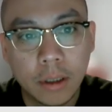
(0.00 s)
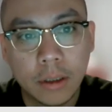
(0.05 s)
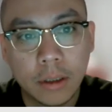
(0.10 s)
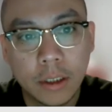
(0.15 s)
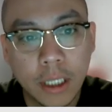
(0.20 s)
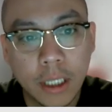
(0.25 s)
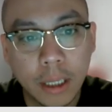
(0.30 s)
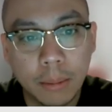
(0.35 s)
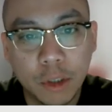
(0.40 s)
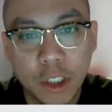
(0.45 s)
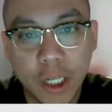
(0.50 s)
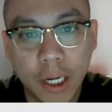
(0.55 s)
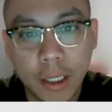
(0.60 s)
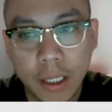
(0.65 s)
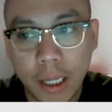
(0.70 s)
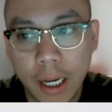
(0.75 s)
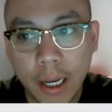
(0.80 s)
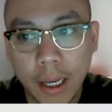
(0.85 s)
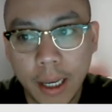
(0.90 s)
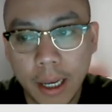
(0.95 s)

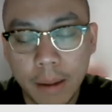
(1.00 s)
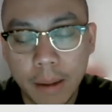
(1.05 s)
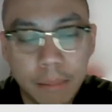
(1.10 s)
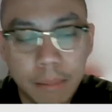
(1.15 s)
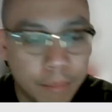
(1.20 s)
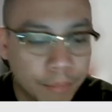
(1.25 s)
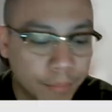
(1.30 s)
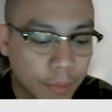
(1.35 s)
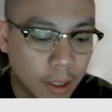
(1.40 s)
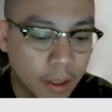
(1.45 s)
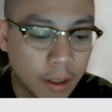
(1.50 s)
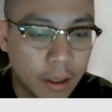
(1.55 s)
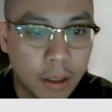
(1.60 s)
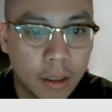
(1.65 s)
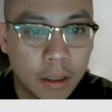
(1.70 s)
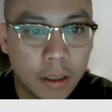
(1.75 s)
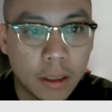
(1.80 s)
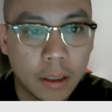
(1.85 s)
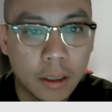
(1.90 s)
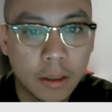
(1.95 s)
subject, I am.
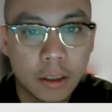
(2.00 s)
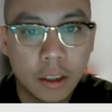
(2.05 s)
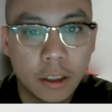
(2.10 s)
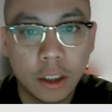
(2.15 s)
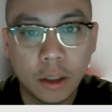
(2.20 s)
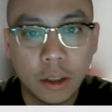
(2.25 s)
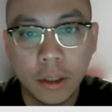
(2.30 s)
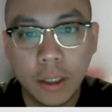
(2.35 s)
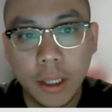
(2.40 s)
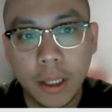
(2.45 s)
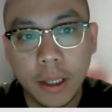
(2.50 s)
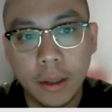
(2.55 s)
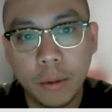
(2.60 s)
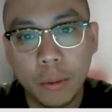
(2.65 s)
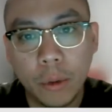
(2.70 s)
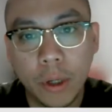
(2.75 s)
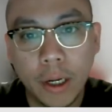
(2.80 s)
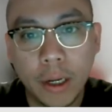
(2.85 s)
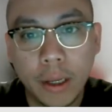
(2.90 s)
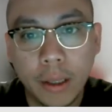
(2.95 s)
So
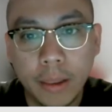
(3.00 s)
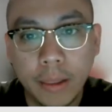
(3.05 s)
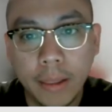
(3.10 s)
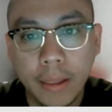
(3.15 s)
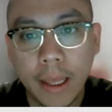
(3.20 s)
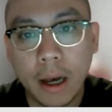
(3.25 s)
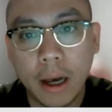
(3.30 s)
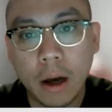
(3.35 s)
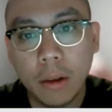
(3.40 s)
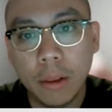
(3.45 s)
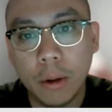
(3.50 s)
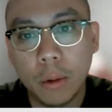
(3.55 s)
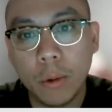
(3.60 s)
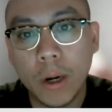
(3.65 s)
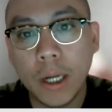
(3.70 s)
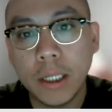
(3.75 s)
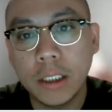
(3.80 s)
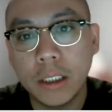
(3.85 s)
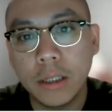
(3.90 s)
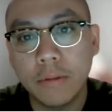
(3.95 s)
then now the
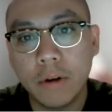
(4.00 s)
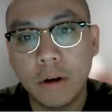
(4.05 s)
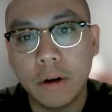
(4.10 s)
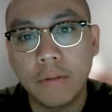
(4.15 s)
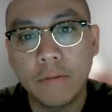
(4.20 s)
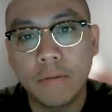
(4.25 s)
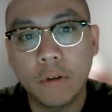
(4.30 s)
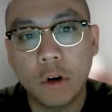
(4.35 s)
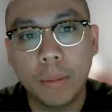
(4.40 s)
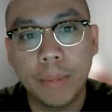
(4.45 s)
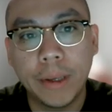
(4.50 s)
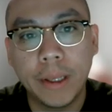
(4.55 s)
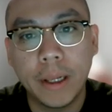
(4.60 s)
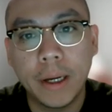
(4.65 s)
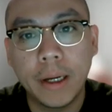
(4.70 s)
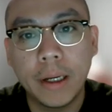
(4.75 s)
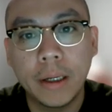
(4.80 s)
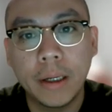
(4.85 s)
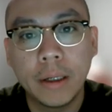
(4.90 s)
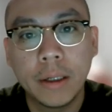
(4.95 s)
rest of our
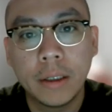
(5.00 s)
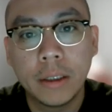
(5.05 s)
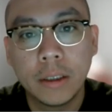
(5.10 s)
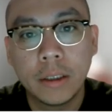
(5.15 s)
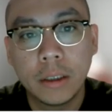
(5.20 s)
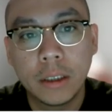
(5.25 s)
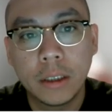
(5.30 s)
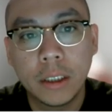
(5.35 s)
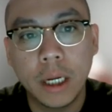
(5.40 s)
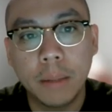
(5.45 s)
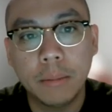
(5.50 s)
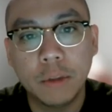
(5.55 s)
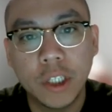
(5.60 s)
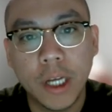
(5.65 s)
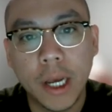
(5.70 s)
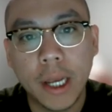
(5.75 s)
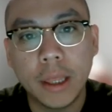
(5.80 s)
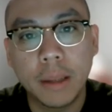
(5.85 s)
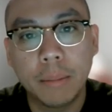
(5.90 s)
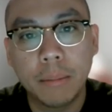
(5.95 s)
formula
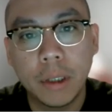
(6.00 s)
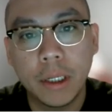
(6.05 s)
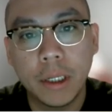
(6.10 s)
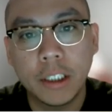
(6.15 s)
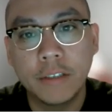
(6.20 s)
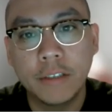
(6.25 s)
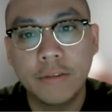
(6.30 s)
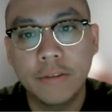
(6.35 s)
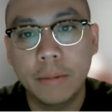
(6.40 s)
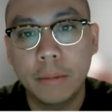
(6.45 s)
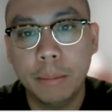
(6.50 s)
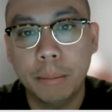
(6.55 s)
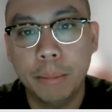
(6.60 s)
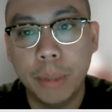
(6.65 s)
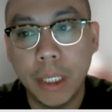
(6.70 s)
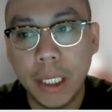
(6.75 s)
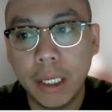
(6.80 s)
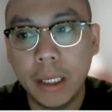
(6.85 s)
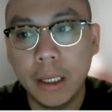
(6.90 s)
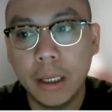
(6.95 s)
subject plus
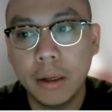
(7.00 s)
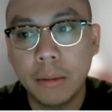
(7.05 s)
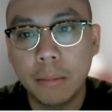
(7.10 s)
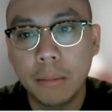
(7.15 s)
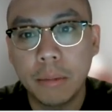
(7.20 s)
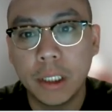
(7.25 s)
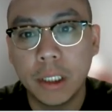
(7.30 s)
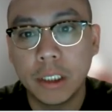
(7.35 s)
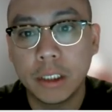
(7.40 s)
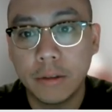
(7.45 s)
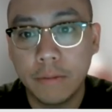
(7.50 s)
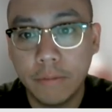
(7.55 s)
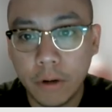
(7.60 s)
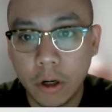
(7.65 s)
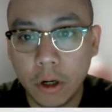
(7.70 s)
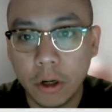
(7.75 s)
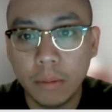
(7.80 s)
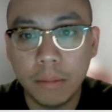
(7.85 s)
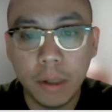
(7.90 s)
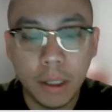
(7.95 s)
be plus
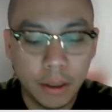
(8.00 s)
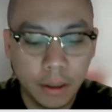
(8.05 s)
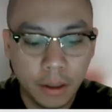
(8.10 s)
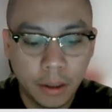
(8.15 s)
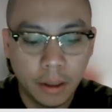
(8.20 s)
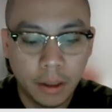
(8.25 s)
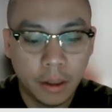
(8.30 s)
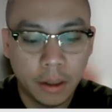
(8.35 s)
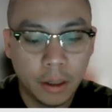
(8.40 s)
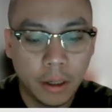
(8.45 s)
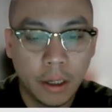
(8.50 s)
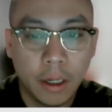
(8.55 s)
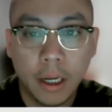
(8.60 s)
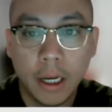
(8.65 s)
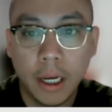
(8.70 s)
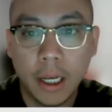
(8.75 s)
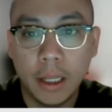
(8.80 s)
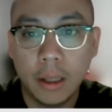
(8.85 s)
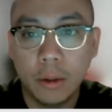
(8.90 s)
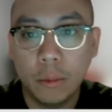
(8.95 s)
verb,
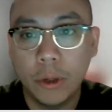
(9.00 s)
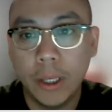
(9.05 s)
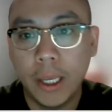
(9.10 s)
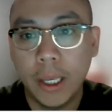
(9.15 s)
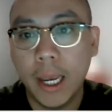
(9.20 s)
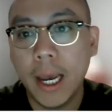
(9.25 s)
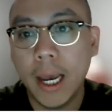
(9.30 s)
and then we